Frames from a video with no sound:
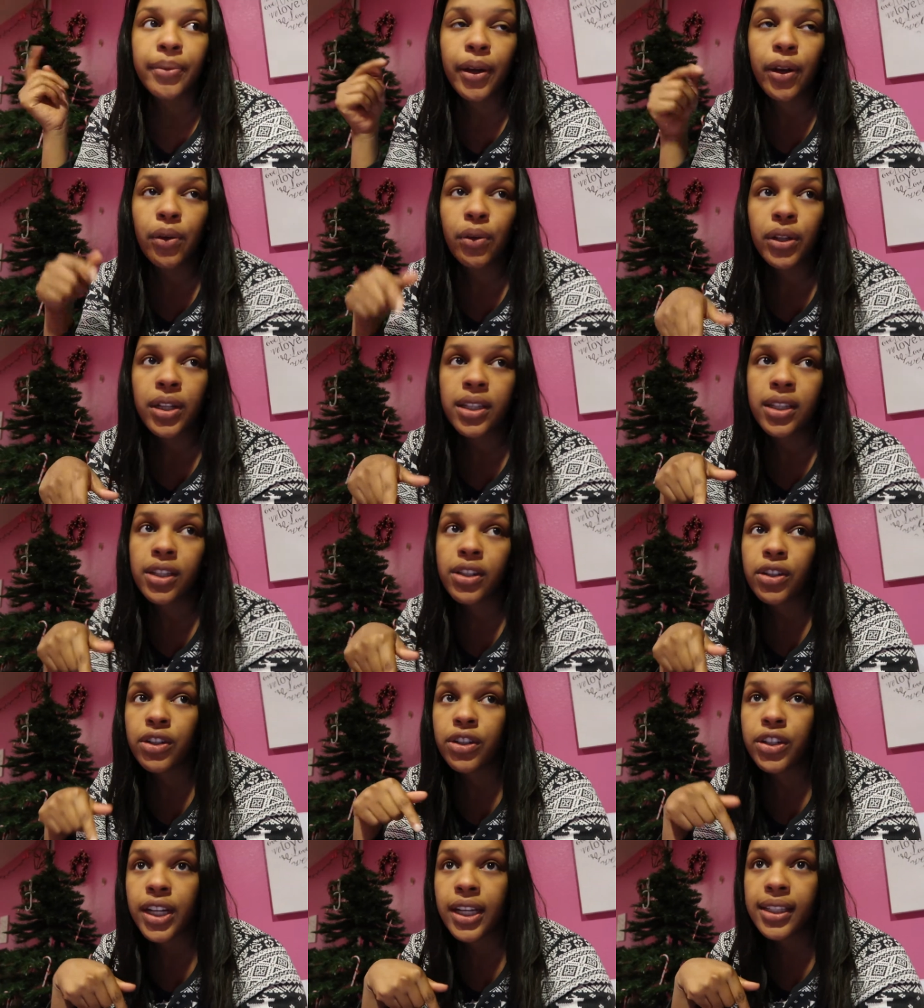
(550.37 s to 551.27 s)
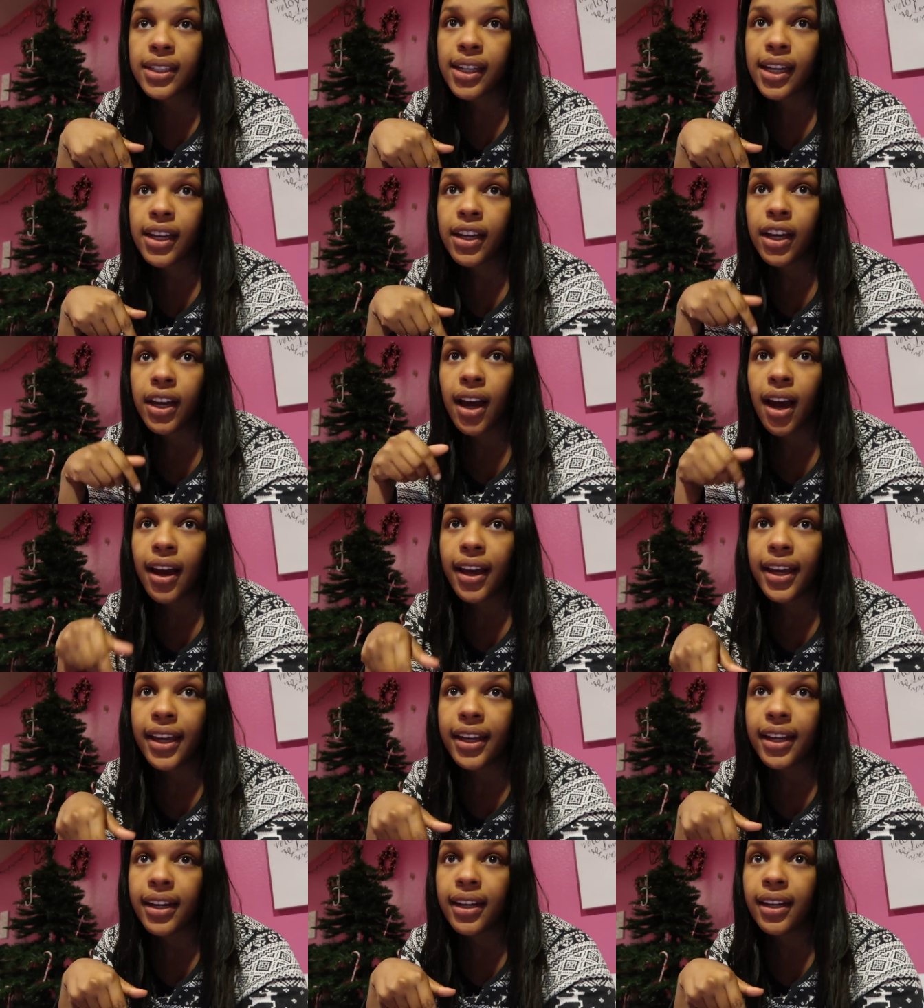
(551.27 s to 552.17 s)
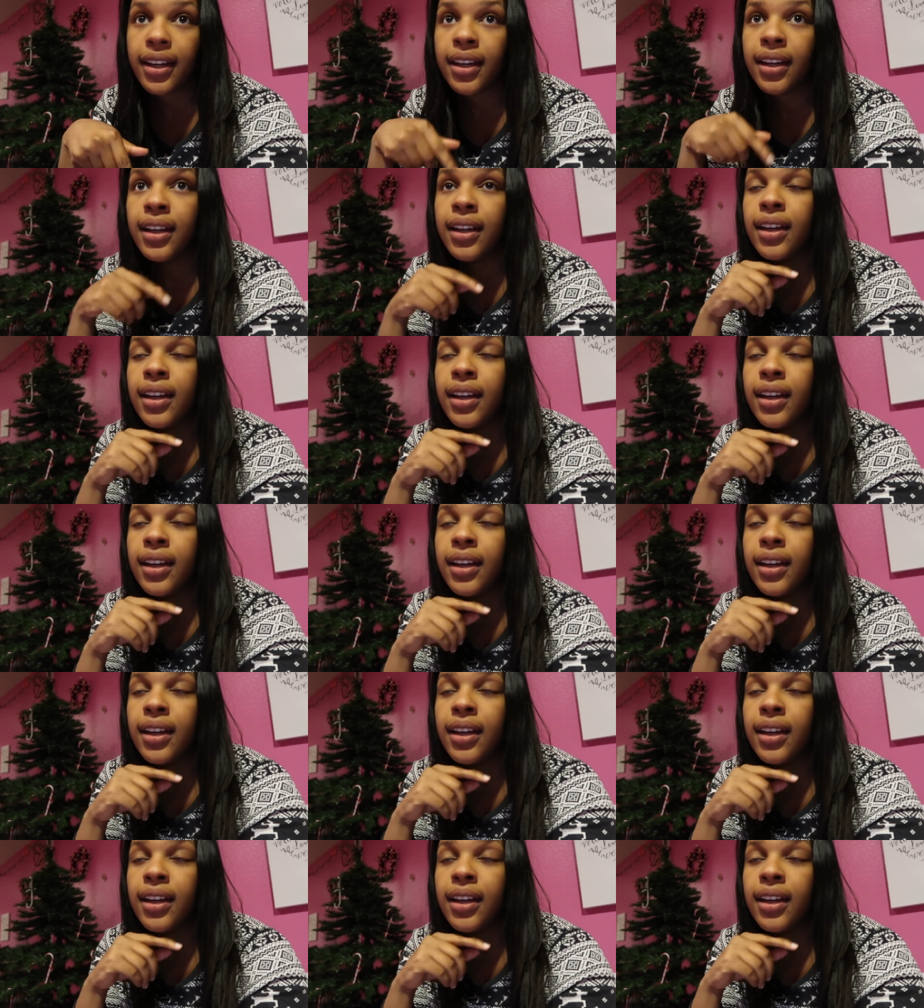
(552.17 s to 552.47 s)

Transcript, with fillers: my oldest sister, Jessica, got in